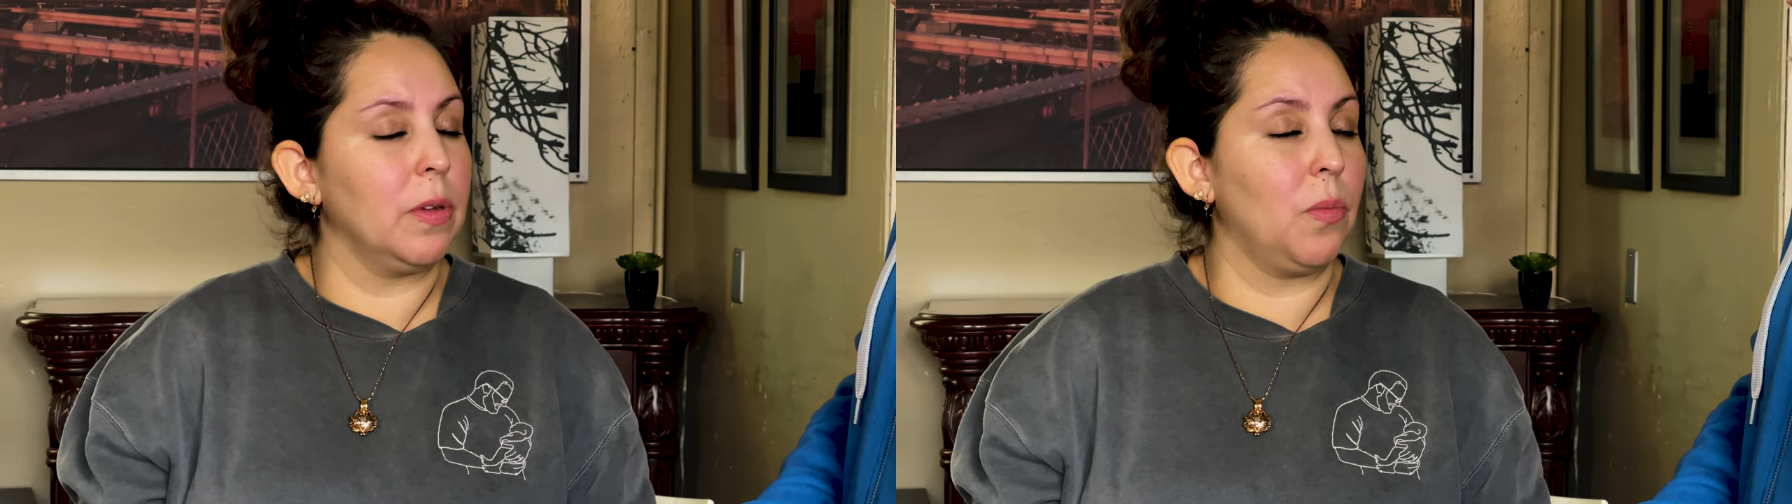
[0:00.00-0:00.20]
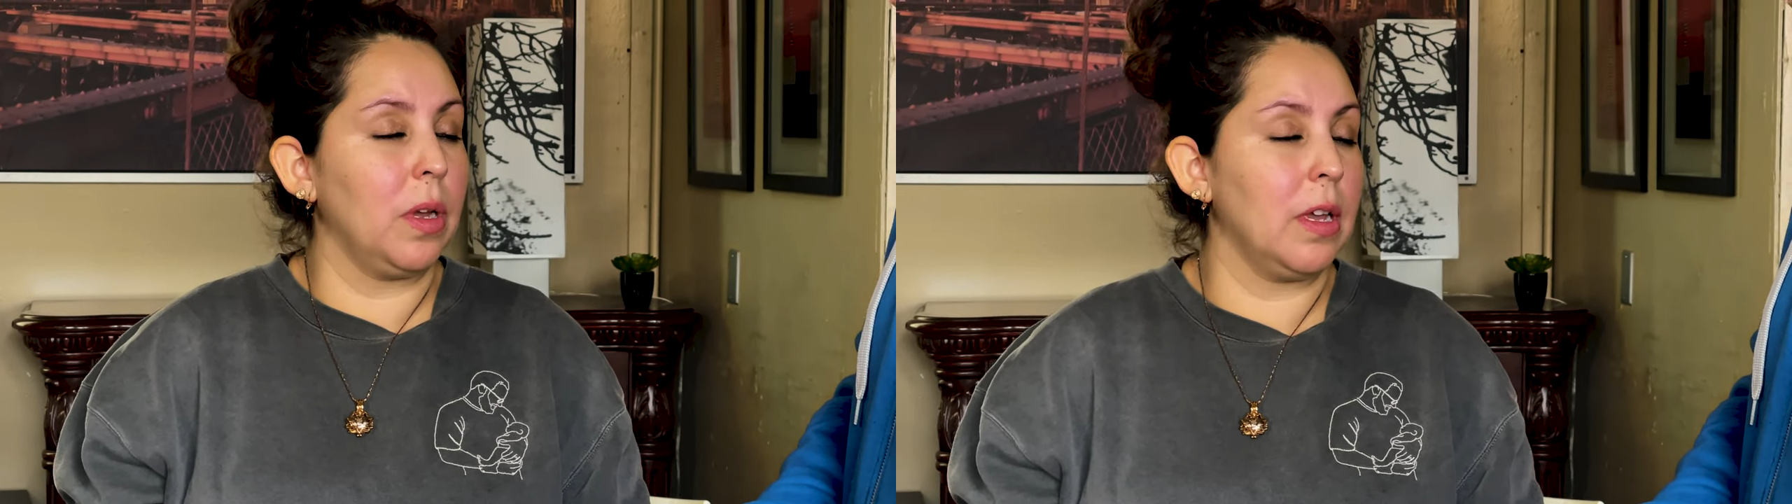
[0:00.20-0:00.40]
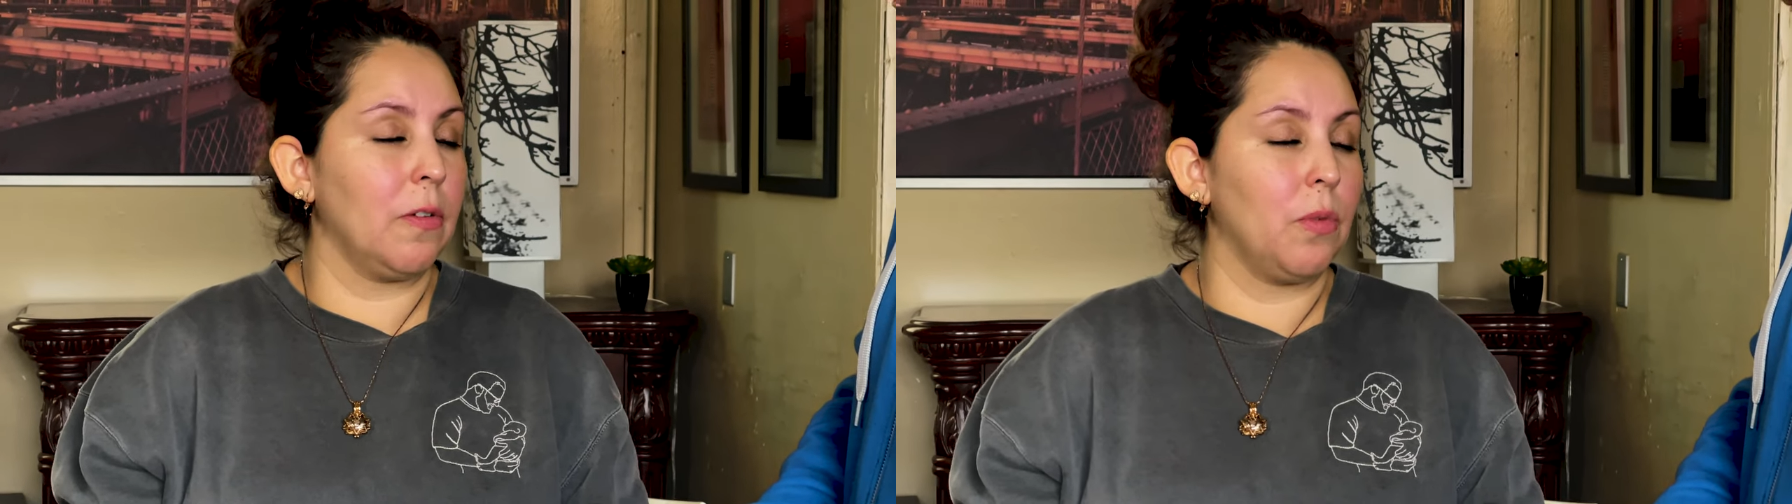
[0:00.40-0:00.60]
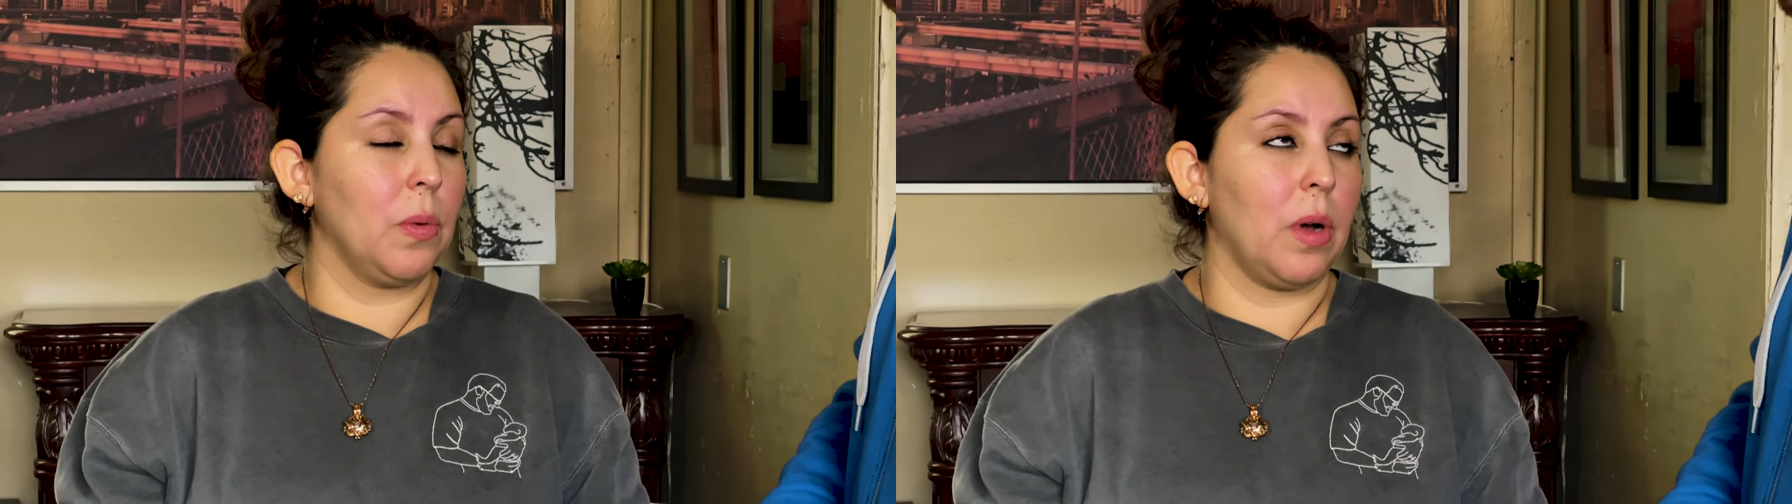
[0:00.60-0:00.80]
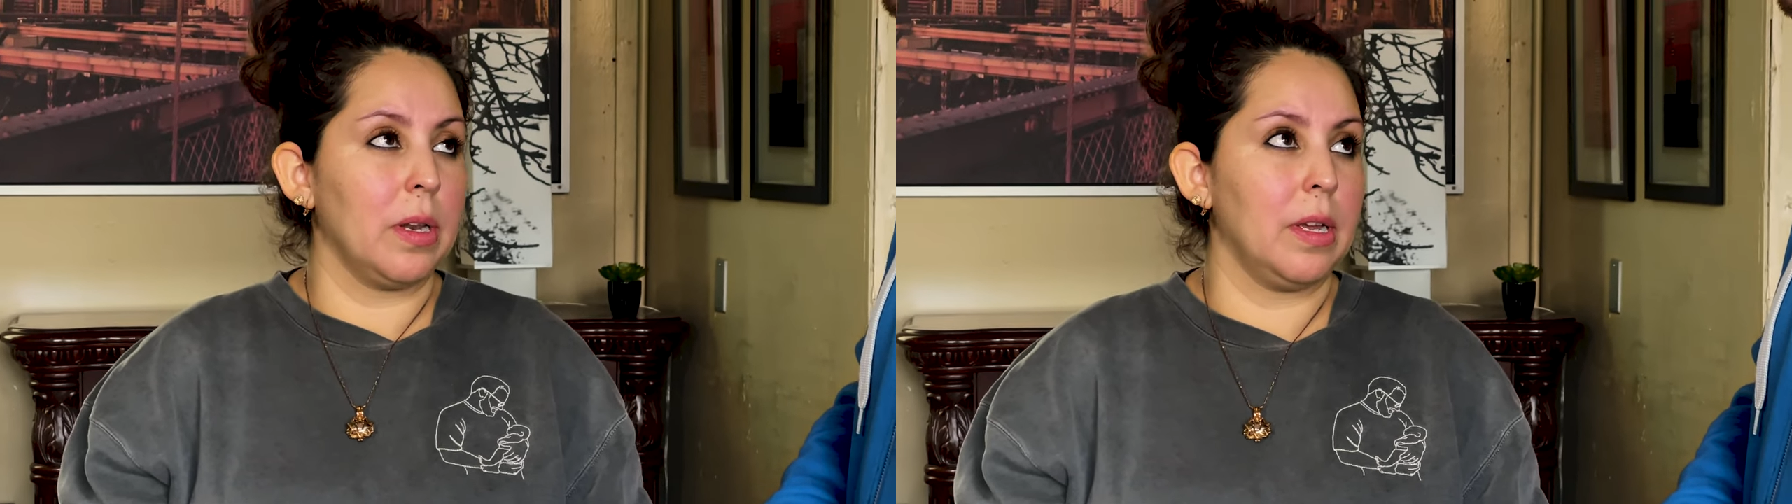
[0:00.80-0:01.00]
we, if we
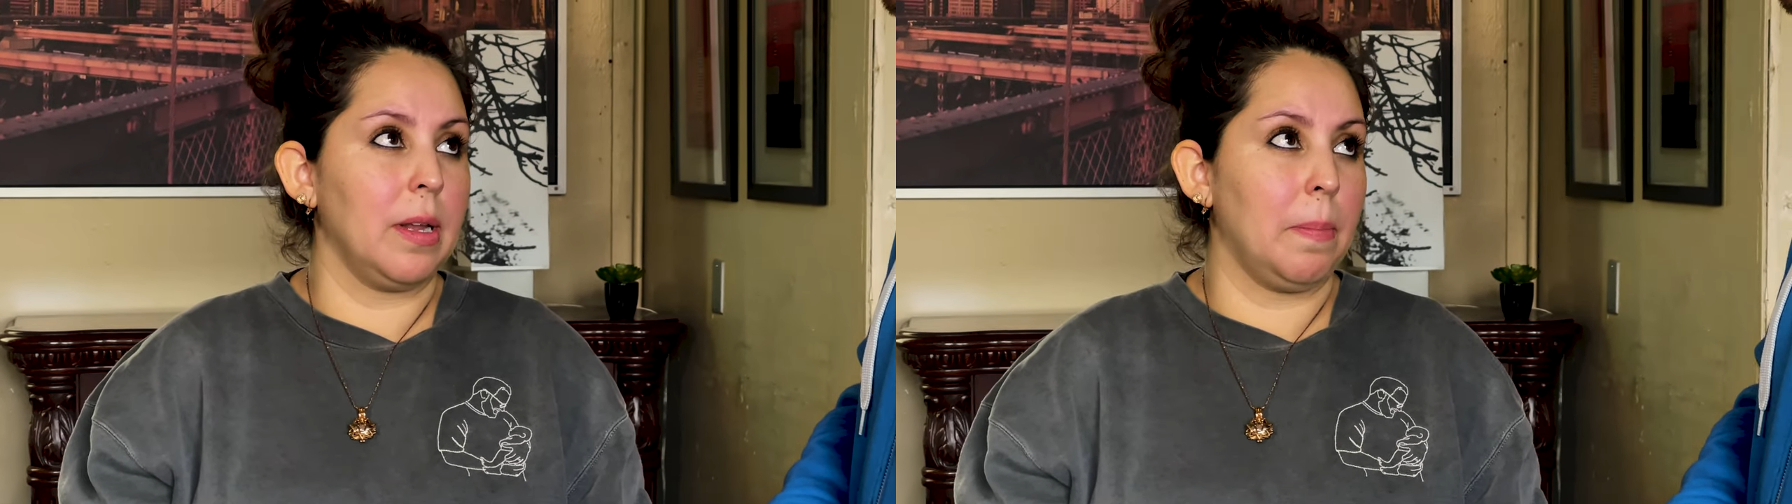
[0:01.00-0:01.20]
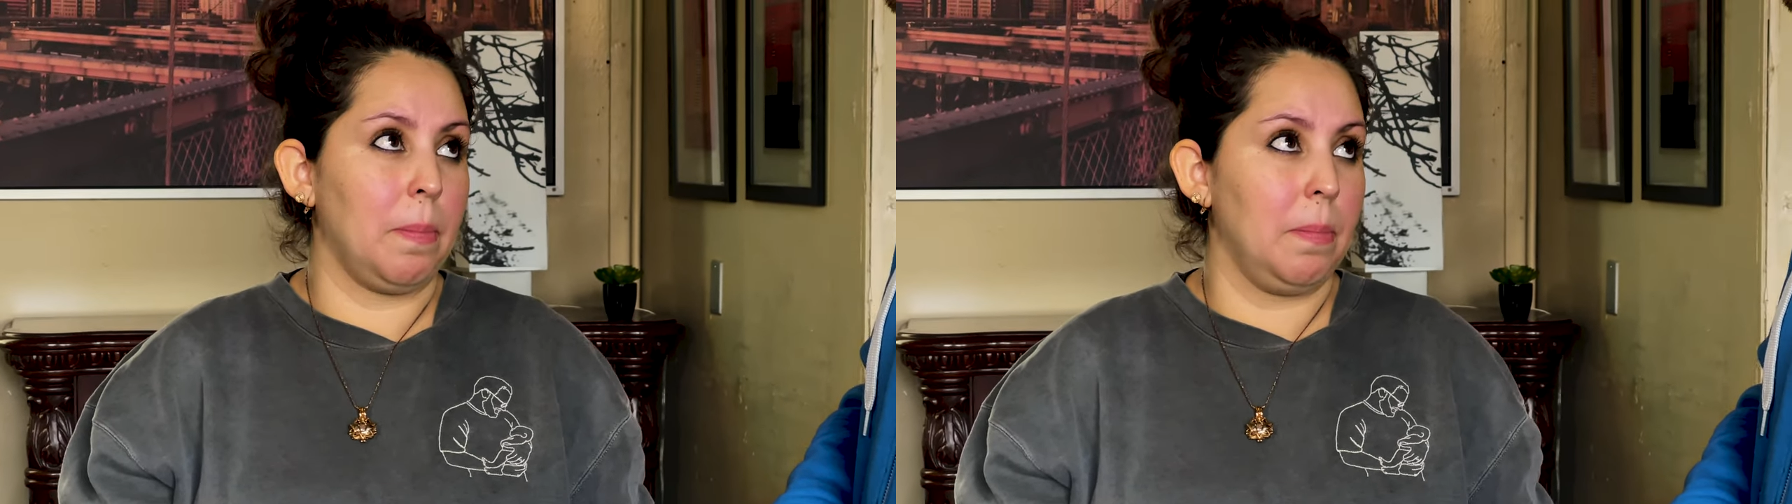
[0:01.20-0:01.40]
wanted a